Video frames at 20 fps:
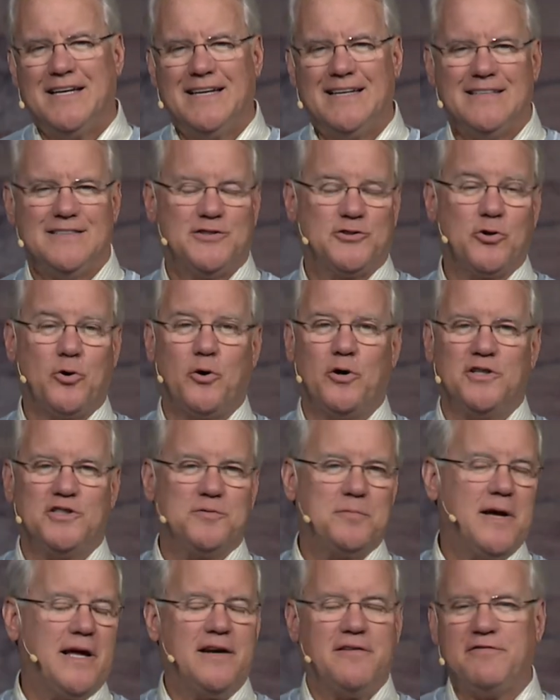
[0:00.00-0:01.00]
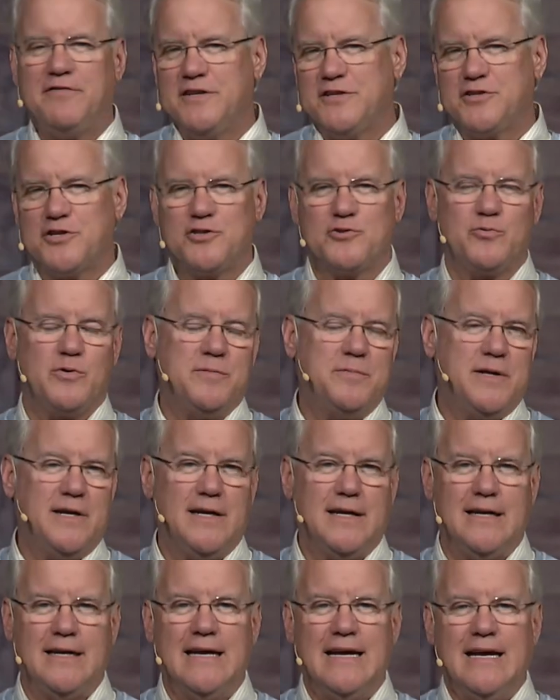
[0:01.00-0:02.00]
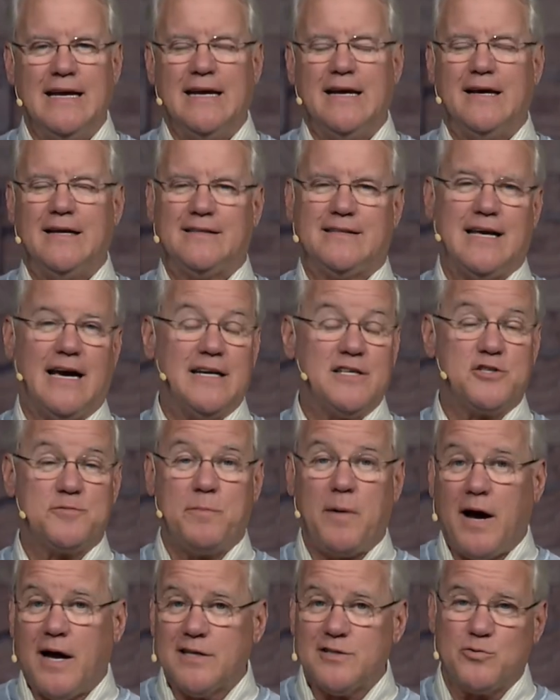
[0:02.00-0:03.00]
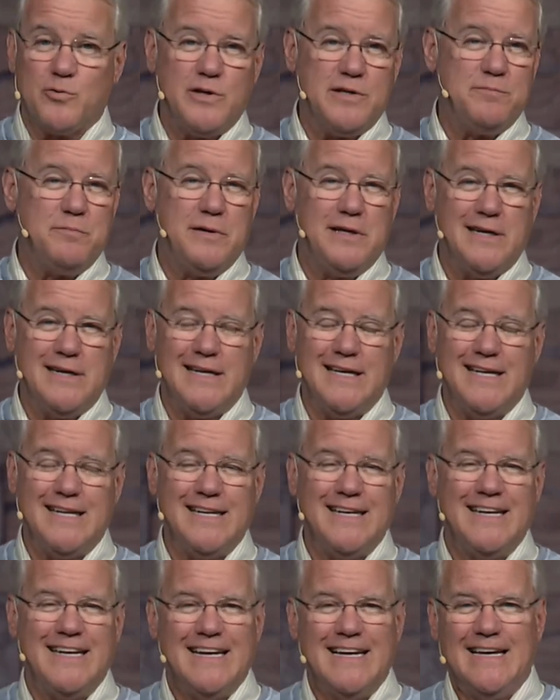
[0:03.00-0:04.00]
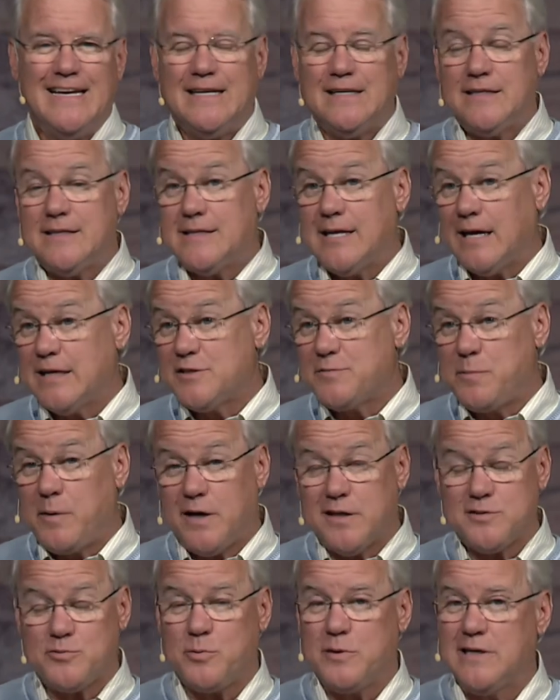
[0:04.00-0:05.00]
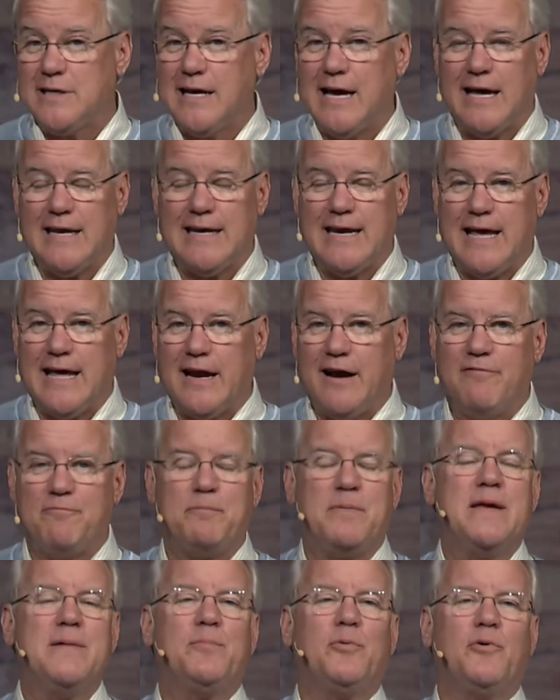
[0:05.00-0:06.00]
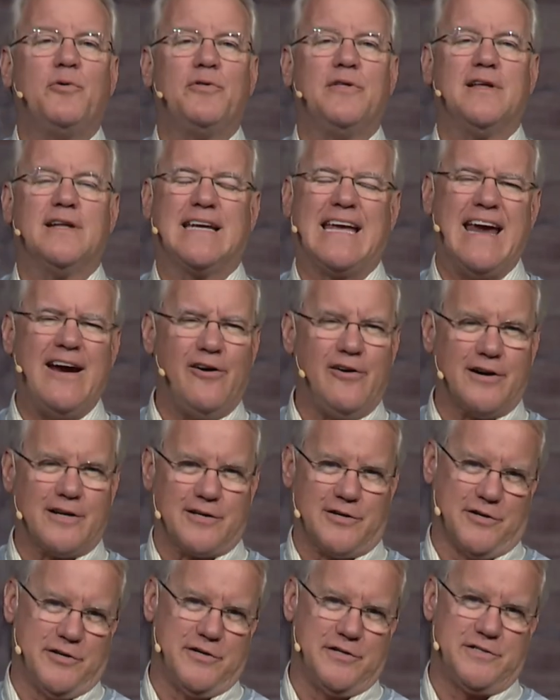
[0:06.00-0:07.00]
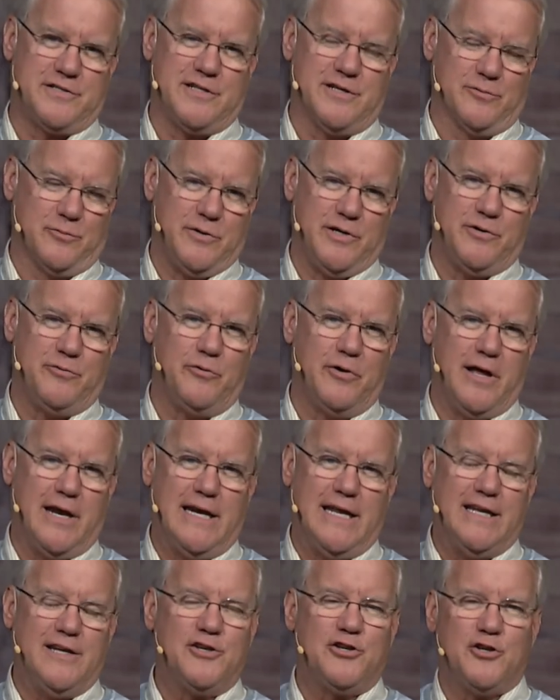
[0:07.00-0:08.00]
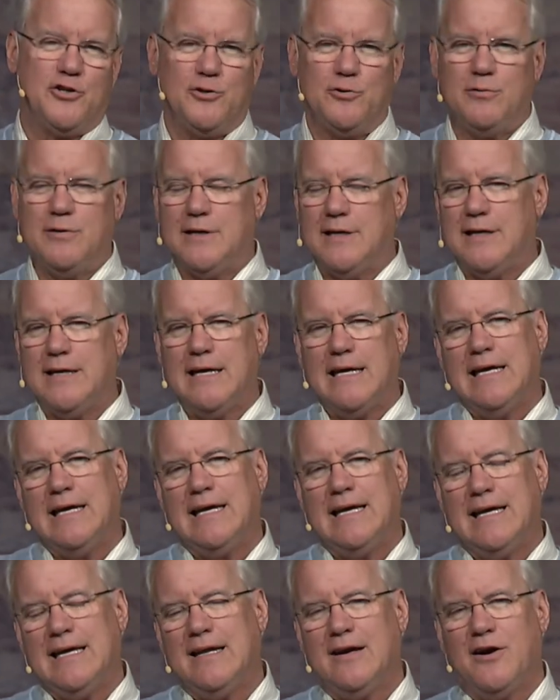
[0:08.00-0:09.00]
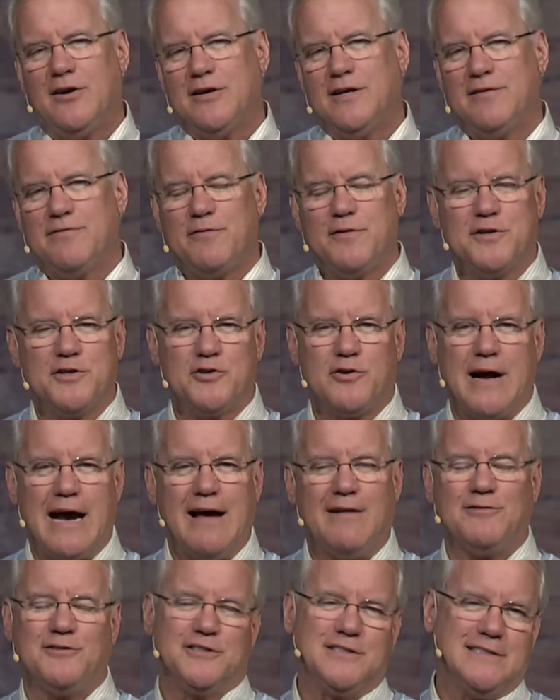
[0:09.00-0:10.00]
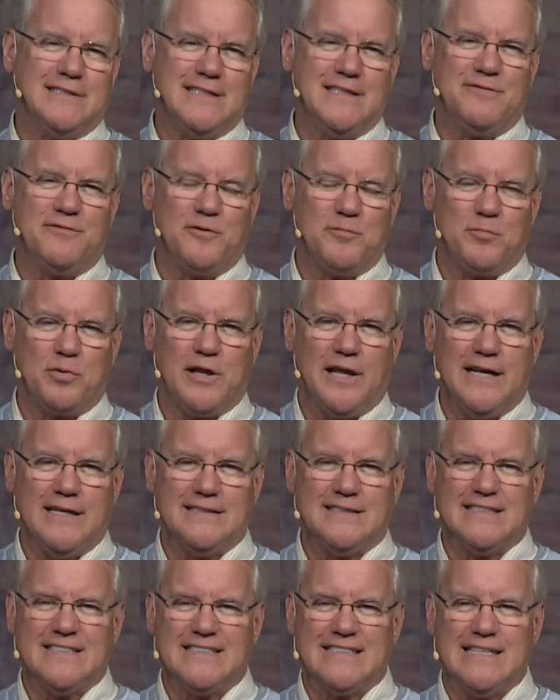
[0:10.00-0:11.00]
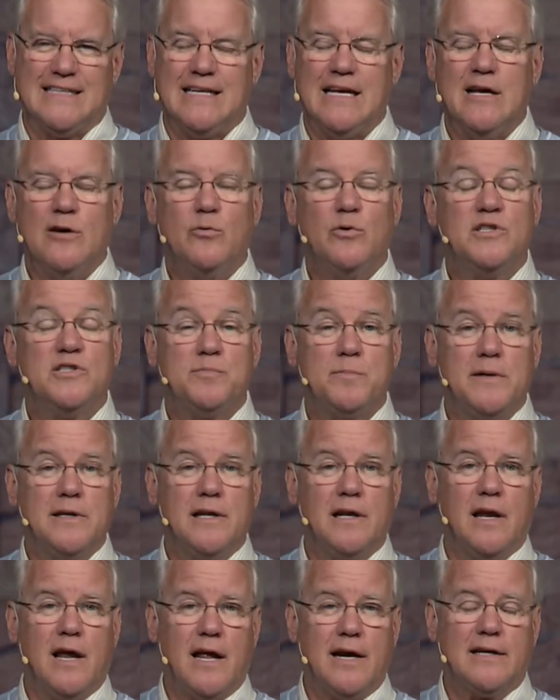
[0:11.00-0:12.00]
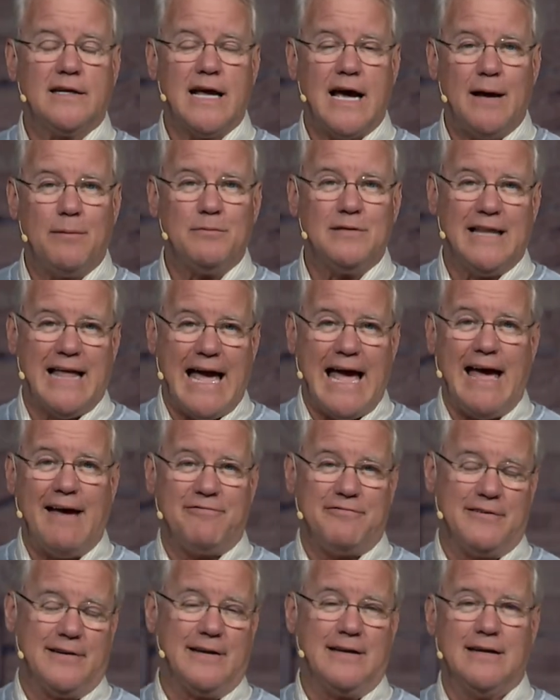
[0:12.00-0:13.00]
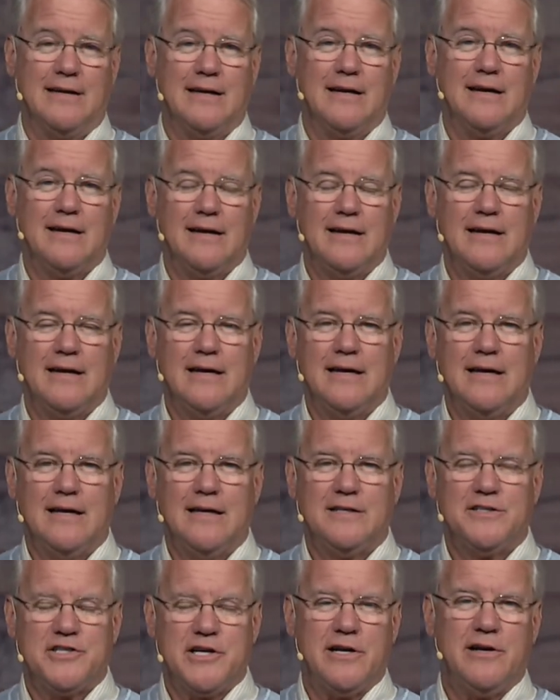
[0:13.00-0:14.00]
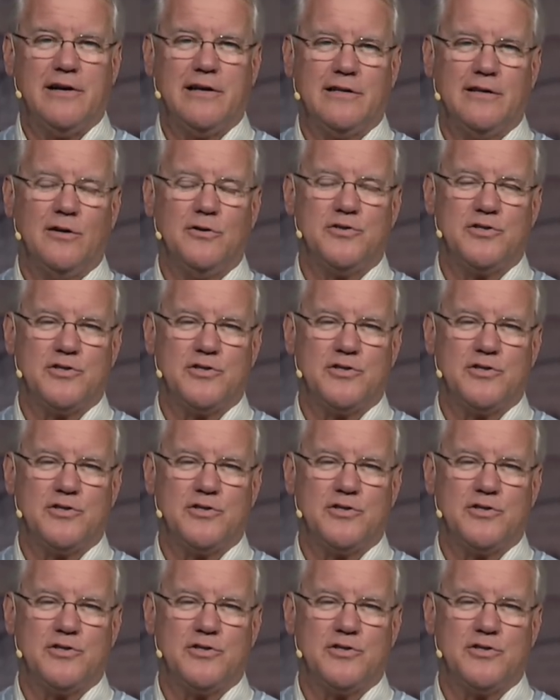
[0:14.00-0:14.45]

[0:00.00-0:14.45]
Stories about adventures we'd been in, tight spots we'd been in, tight spots we'd gotten out of, characters that we'd run into in our different travels and different places. And we'd spend a lot of time laughing, sharing those